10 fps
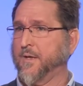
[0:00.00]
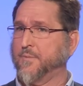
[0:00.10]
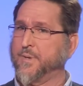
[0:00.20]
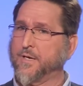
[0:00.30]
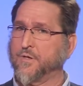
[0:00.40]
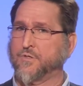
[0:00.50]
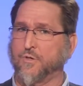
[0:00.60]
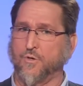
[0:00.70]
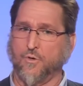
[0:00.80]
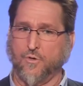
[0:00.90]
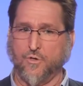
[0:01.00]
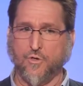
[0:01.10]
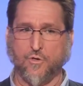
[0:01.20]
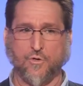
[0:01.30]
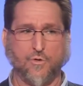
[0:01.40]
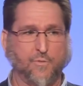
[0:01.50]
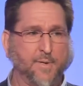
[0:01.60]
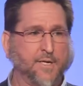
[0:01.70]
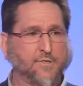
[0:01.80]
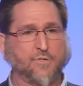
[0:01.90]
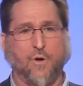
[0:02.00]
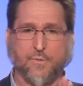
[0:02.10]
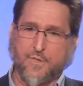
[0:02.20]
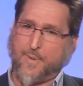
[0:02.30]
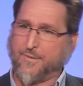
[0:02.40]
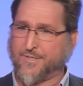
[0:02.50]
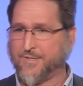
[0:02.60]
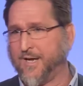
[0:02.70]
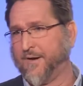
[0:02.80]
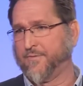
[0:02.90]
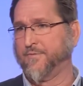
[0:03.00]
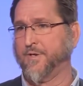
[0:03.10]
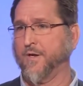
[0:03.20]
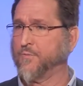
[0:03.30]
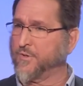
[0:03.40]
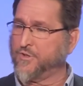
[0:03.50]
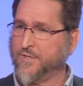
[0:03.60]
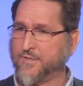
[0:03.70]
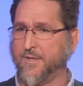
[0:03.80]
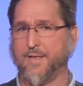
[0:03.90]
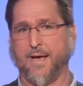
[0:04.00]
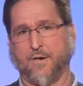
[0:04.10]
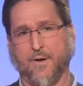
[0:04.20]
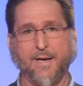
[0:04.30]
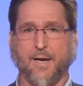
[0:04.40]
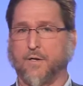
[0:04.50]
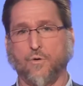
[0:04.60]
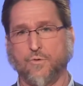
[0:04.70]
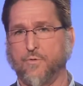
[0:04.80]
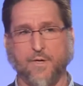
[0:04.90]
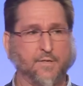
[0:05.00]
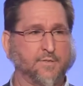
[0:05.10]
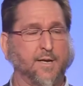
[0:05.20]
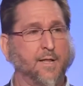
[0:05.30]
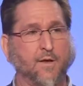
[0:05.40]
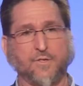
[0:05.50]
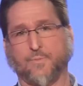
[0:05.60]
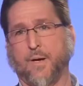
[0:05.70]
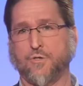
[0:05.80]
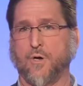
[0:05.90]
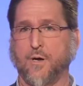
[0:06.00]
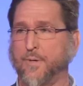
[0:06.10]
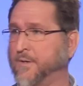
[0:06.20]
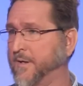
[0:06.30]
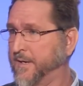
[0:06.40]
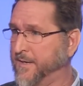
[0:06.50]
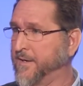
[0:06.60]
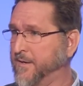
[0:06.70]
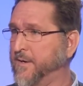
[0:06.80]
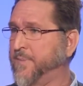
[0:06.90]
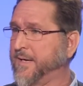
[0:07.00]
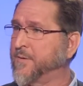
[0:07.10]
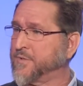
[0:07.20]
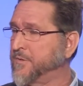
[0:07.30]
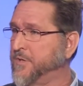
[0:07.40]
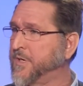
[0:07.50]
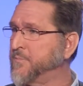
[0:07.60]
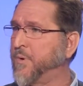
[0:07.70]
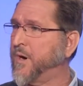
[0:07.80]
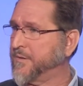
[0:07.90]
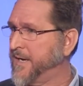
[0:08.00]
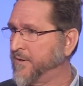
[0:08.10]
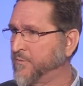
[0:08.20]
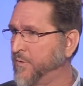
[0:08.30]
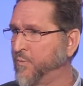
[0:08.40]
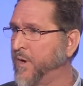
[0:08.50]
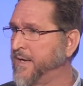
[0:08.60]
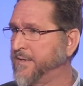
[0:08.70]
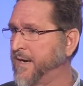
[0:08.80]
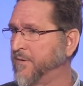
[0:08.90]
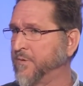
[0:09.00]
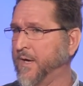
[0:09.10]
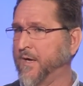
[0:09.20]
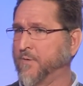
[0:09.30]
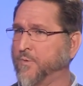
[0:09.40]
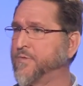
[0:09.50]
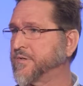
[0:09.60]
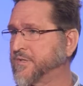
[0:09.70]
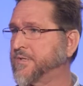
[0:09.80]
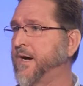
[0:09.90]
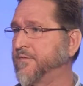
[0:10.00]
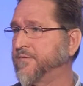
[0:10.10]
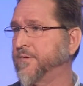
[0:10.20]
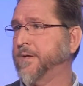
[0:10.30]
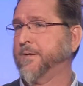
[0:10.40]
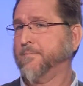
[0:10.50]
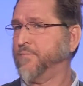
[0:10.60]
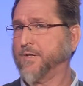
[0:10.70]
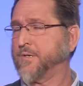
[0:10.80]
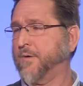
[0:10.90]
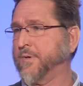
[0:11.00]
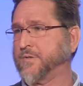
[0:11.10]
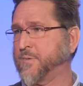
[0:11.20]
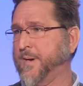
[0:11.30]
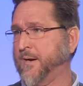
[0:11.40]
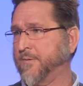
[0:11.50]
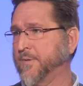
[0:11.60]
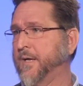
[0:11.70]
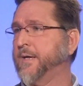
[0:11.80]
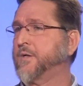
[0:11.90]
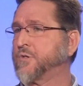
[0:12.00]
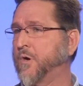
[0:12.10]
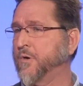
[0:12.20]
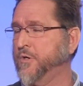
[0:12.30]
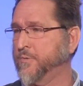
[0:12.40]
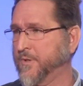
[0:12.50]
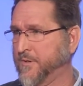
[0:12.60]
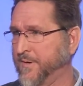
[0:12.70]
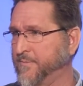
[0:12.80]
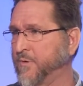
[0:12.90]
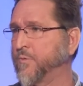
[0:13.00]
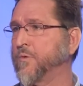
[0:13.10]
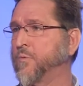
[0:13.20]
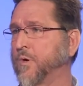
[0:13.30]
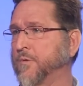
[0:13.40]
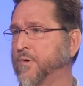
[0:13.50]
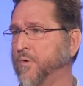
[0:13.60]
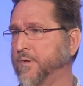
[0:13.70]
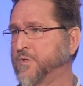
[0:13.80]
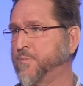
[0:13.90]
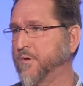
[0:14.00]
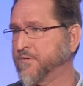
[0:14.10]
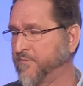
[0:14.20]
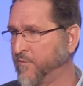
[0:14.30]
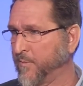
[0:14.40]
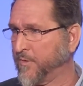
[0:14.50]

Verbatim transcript: Because you, because it's always about stuff, you know, well, she said that, or I got to go do this, and I lost my job, and it, it, it becomes, you get bogged down and weighed down with the stuff. That's not what it's about. It's are you in agreement with the work of the Holy Spirit to form